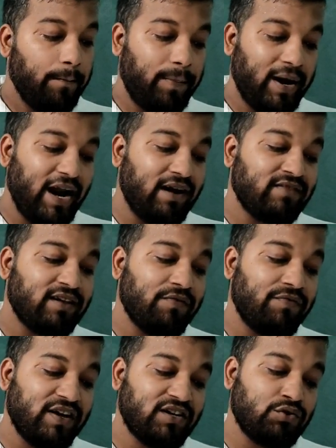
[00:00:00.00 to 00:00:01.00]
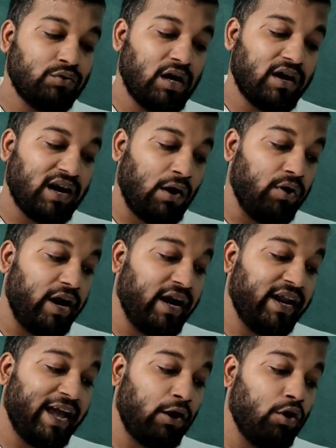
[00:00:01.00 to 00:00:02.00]
Plants are fixed to the ground
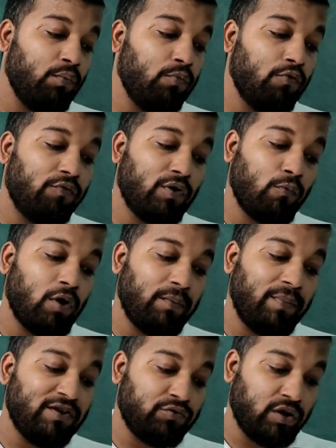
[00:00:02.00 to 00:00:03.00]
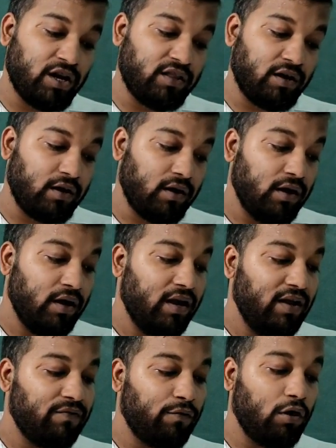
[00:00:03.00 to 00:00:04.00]
and cannot move from one place to another.
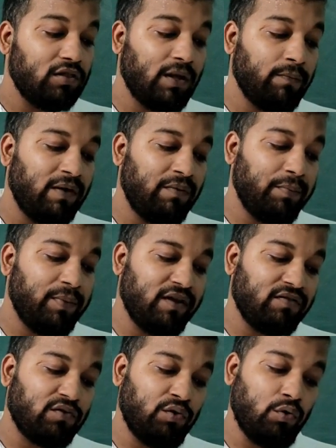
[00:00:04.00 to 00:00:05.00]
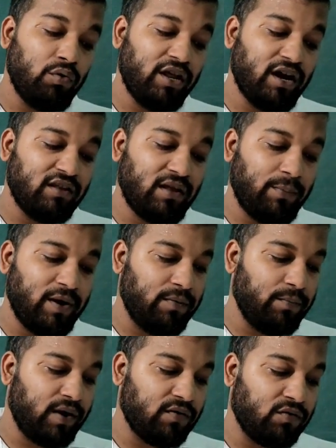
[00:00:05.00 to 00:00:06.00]
If all the baby plants grow near the
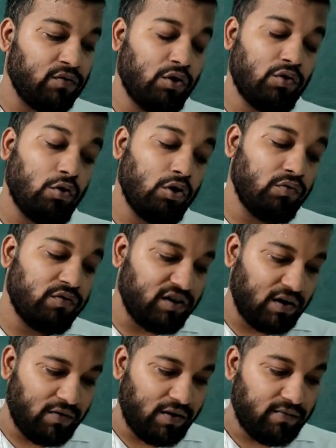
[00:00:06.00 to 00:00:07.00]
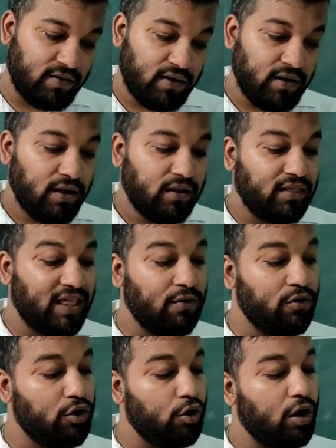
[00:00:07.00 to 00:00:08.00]
plant parts, not all would survive. They
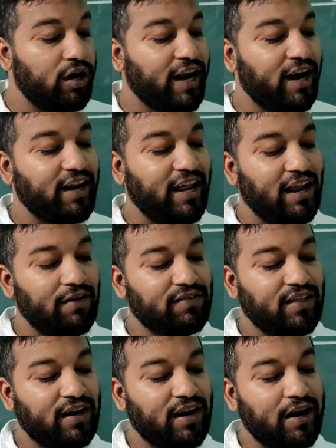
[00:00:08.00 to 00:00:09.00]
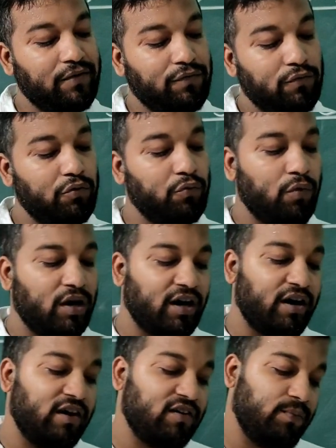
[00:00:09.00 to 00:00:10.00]
would not get enough sunlight, food, water
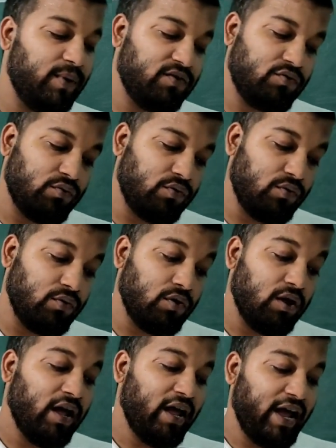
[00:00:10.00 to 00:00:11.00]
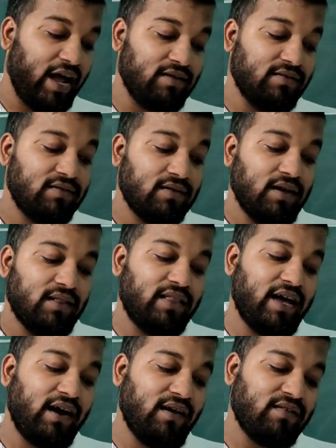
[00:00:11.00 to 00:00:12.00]
and space to grow. Hence,
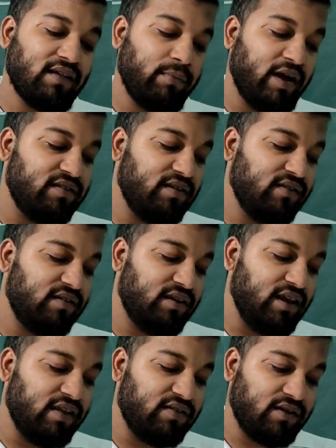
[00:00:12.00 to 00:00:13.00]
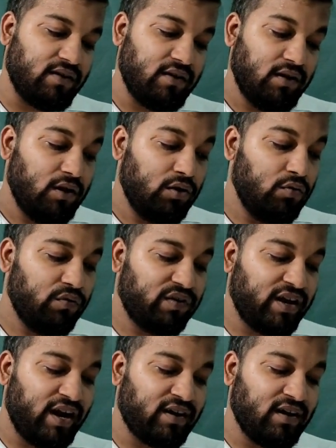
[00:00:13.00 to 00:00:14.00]
there are some agents in nature to
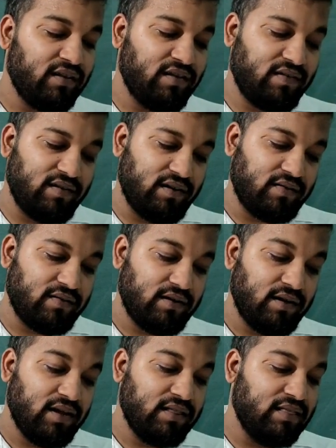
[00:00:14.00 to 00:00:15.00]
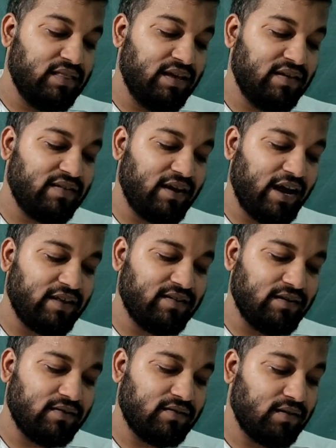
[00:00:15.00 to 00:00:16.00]
scatter the seeds. These
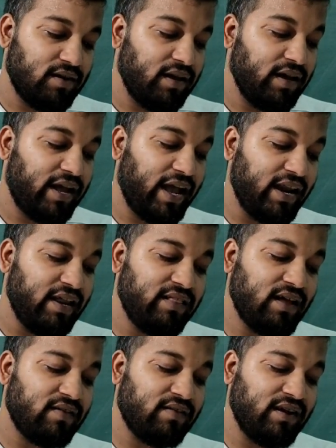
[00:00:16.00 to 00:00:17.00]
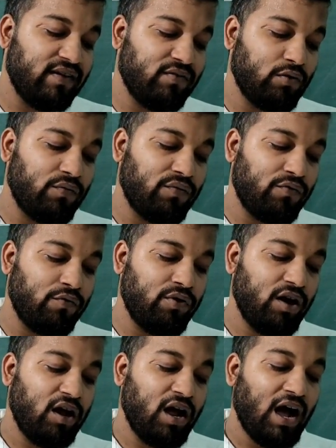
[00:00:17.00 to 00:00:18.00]
agents carry the seeds or fruit
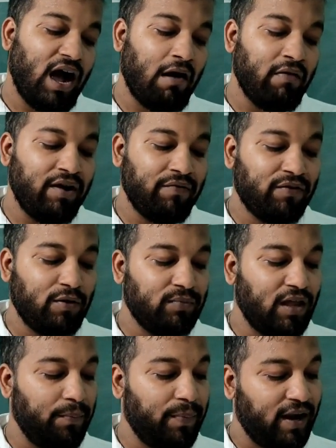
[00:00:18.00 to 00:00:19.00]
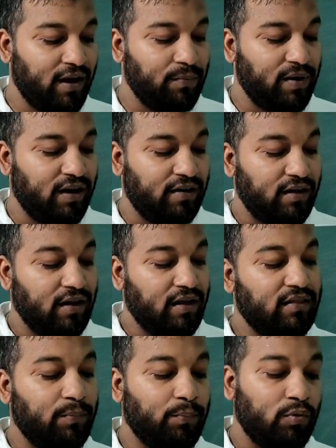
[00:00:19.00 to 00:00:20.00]
away from their parent plant.
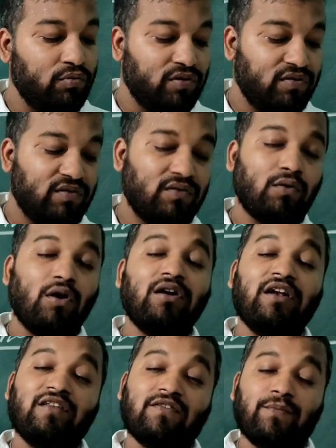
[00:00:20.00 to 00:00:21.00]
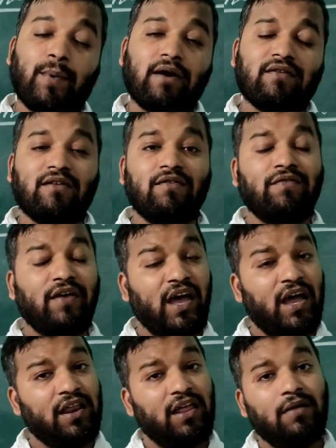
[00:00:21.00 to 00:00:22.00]
The process is called dispersal.
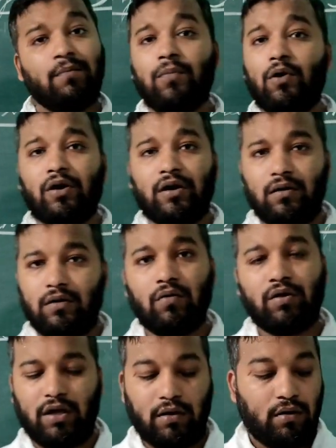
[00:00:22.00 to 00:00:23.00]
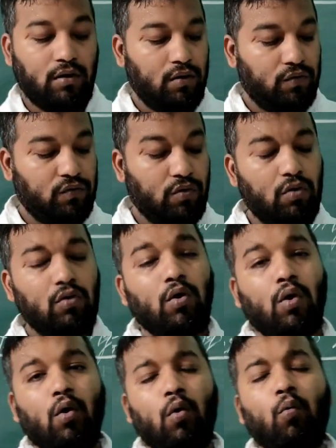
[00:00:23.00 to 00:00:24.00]
Very important. Okay. So,
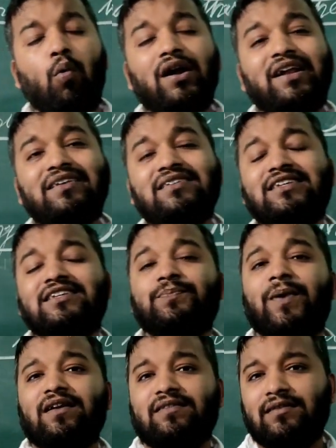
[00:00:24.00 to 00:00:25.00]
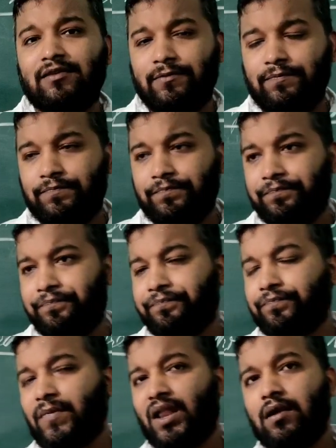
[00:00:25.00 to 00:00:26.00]
what is dispersal?
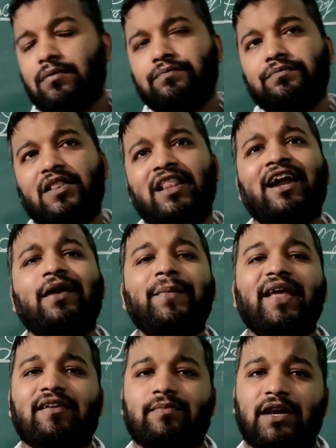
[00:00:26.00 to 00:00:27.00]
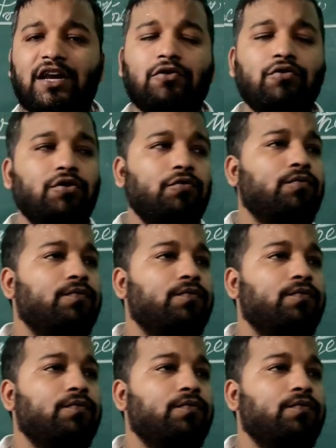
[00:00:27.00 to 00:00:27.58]
Let me explain it to you.